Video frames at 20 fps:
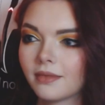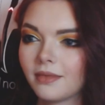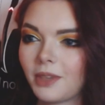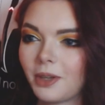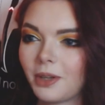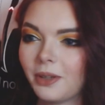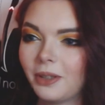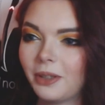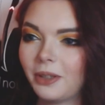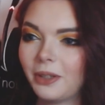
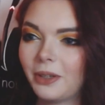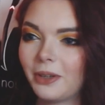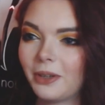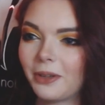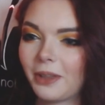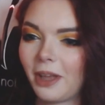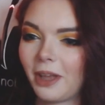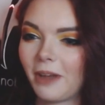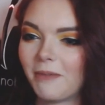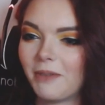Oh,
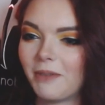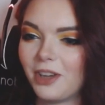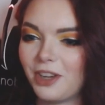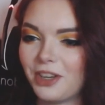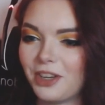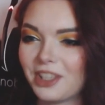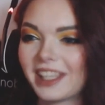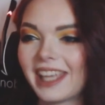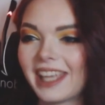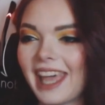the
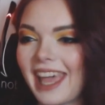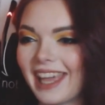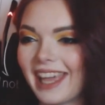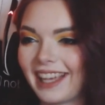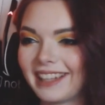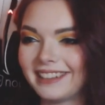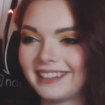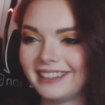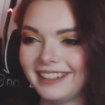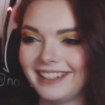music!
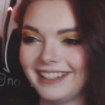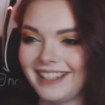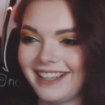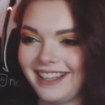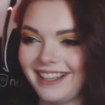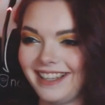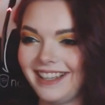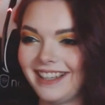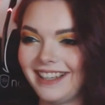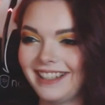
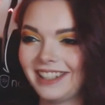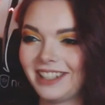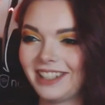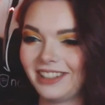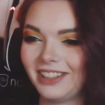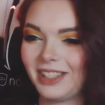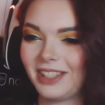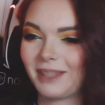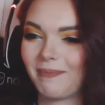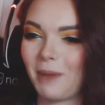Ah,
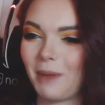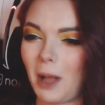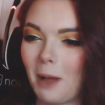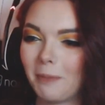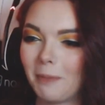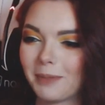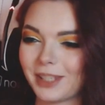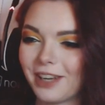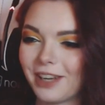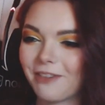
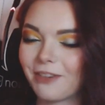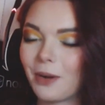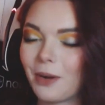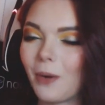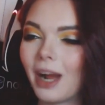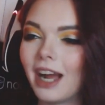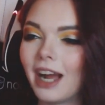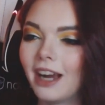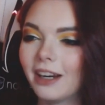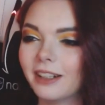goosebumps
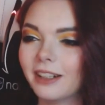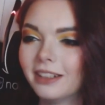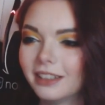everywhere.